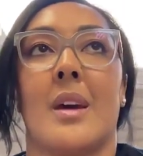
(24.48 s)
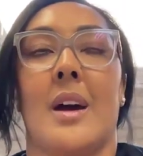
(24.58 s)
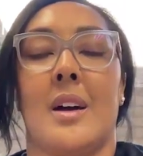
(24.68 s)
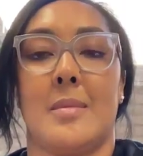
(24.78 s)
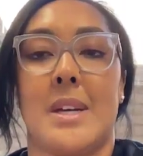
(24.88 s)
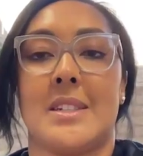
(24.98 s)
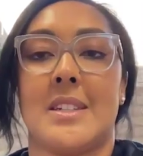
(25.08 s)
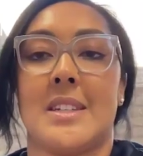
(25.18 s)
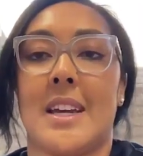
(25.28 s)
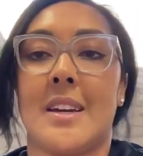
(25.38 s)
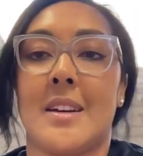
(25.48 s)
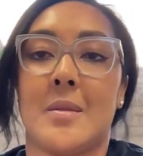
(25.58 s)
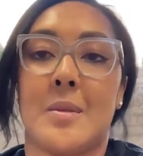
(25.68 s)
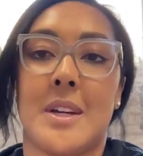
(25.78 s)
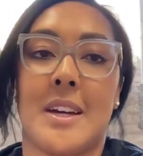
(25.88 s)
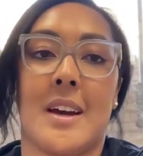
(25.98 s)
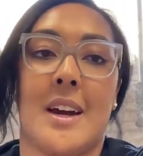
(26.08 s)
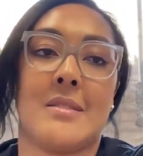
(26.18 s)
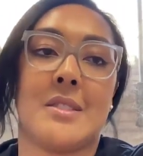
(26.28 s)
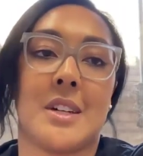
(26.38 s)
Um, and today we
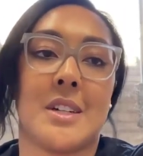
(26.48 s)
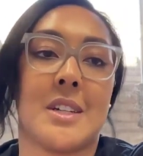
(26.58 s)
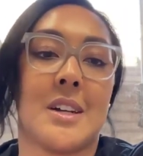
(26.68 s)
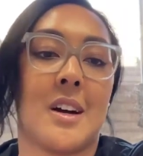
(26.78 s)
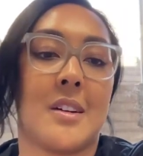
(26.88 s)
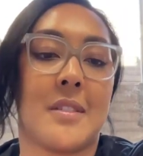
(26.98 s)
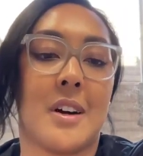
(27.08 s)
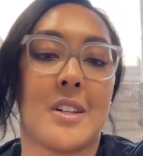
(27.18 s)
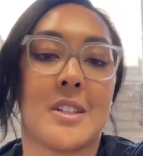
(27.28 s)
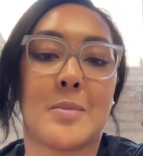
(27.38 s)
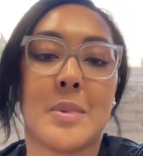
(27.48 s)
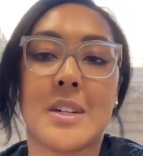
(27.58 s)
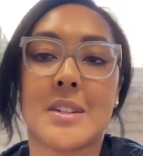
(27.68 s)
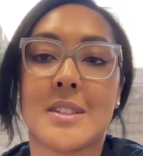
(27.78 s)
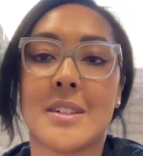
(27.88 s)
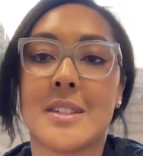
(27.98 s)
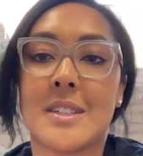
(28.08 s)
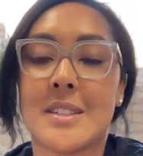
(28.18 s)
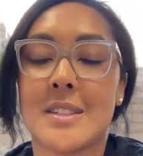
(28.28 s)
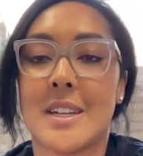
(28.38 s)
have started off our speaker
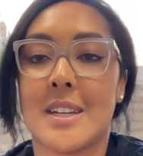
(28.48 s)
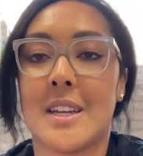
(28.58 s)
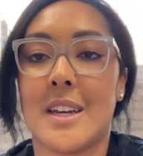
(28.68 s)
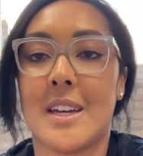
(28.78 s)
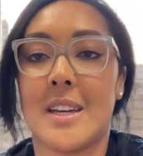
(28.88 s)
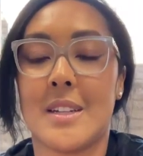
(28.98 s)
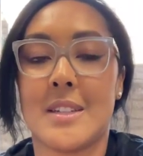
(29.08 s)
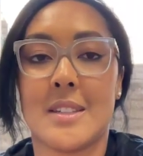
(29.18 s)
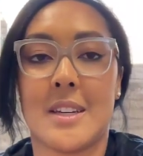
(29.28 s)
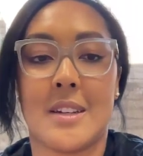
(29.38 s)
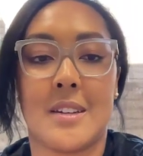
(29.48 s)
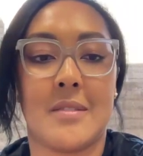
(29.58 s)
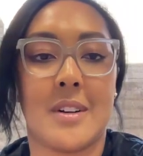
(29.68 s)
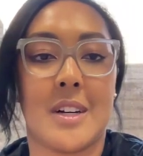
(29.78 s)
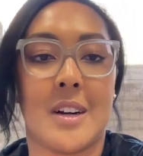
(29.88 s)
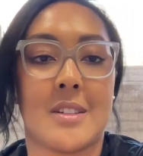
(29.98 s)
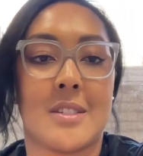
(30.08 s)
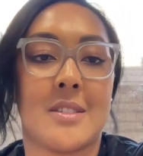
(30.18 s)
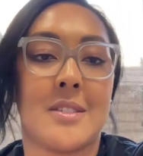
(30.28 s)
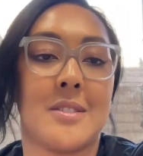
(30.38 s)
series and it is in
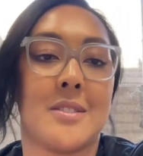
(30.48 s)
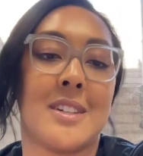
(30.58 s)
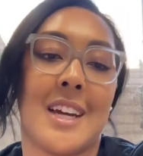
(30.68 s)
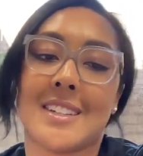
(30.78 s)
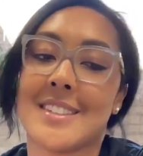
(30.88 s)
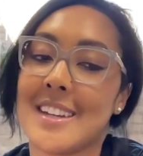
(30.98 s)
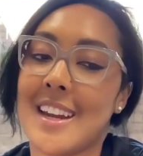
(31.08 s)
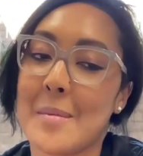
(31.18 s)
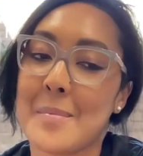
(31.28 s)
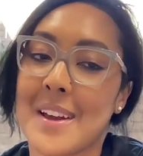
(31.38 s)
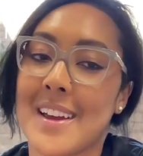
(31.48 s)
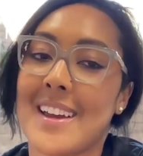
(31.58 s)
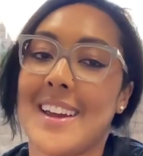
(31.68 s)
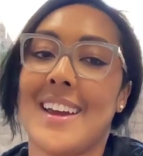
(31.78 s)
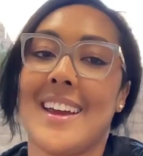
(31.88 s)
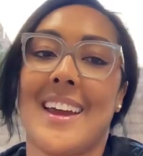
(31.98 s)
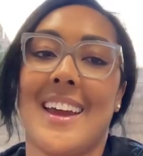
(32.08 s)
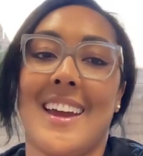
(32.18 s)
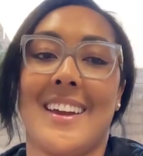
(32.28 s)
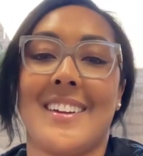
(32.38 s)
regards to TekSynap. Mm-hmm.
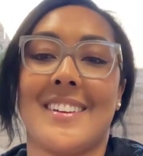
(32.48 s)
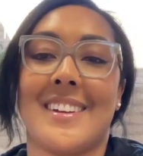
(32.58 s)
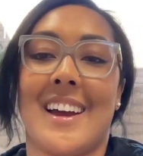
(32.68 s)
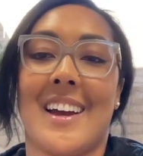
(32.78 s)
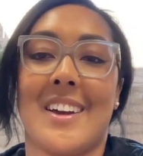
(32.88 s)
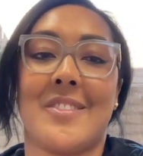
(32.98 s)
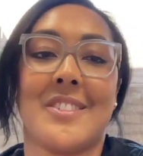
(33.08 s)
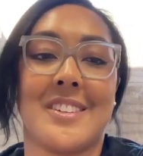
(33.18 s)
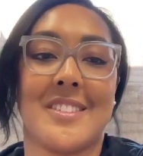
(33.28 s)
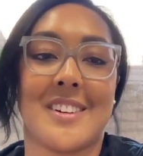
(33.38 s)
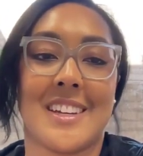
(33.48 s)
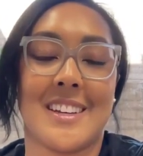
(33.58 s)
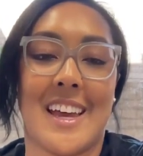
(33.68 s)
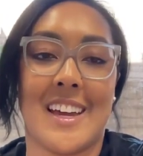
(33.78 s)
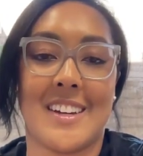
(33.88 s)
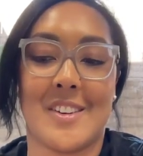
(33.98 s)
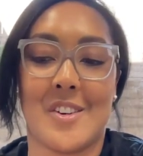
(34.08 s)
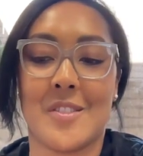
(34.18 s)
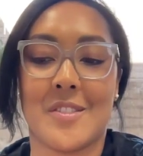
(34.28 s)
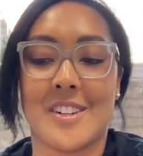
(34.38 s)
And I will hand it
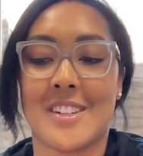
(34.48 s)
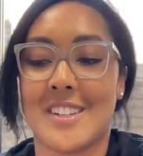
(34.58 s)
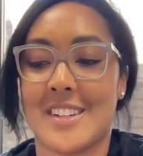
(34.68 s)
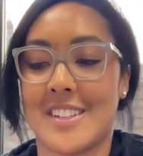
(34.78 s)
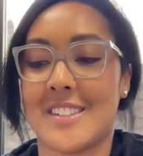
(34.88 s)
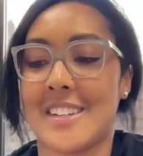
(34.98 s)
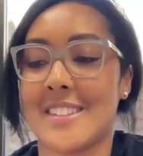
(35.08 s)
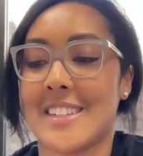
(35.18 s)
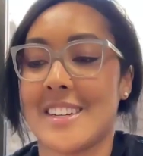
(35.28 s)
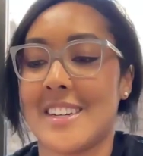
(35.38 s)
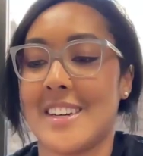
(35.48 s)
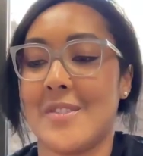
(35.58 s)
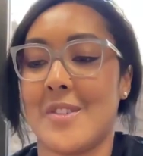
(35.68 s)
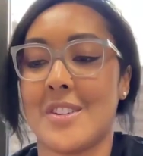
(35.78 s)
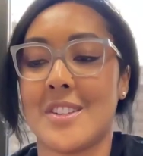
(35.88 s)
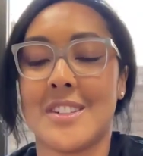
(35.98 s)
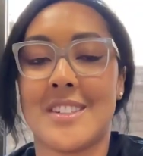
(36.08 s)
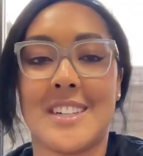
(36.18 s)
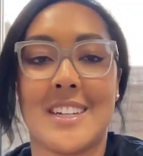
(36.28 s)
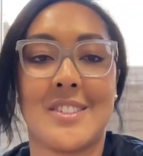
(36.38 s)
over to Jessica and Walter
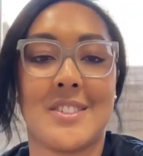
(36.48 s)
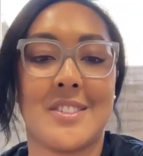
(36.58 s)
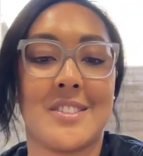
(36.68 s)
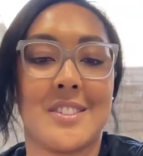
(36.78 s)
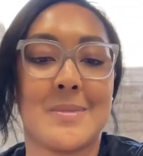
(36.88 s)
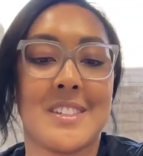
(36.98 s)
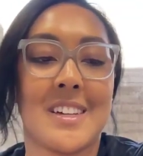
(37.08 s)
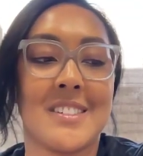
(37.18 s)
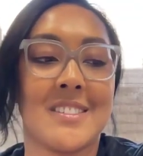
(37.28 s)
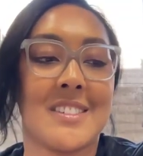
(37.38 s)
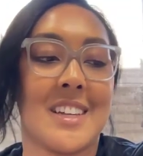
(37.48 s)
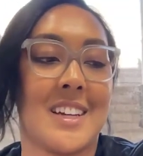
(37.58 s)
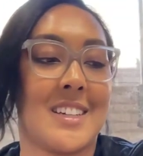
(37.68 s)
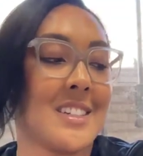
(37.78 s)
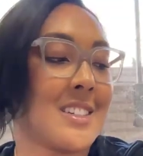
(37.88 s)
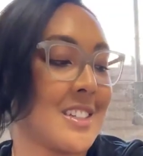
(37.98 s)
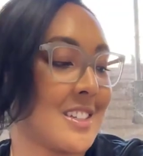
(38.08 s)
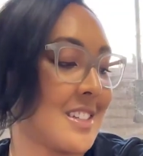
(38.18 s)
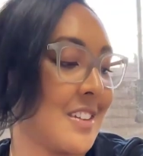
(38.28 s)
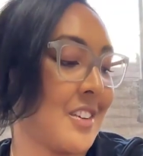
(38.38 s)
to introduce themselves and
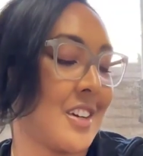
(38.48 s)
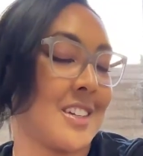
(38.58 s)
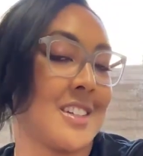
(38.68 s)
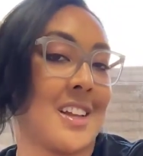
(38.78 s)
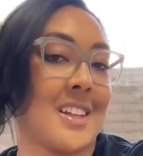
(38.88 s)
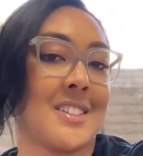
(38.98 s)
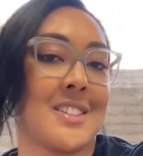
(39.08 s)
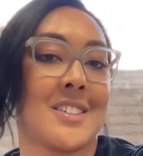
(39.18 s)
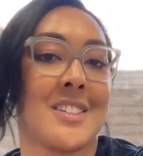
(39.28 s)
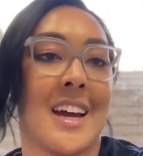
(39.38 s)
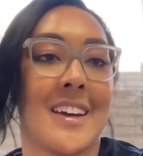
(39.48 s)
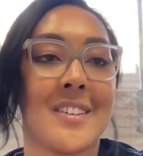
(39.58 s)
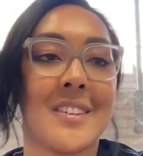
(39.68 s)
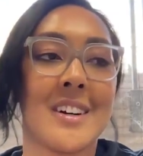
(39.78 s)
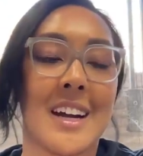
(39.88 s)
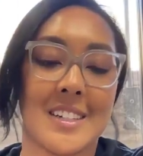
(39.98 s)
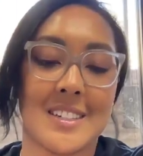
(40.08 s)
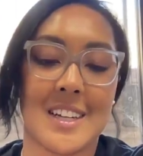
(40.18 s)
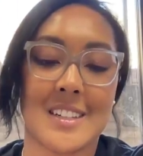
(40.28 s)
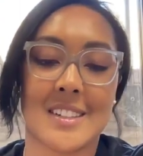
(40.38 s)
just if you can tell us your title at
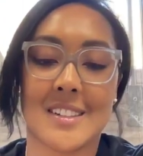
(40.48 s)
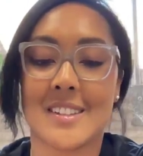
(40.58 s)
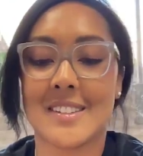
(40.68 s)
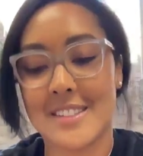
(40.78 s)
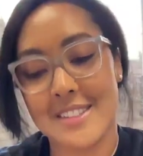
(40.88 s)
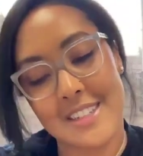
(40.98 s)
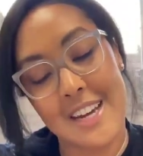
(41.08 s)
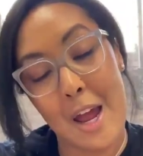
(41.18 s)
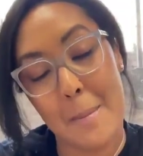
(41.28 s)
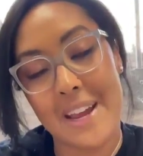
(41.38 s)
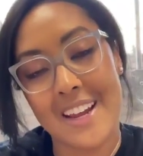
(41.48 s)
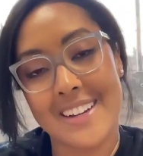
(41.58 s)
TekSynap.